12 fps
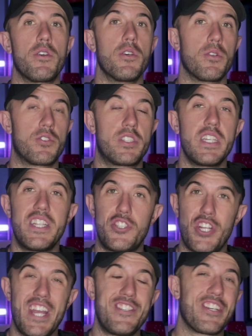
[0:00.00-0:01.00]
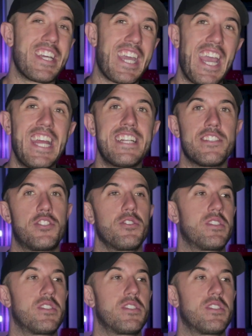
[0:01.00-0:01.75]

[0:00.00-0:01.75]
You'll see the change in cadence.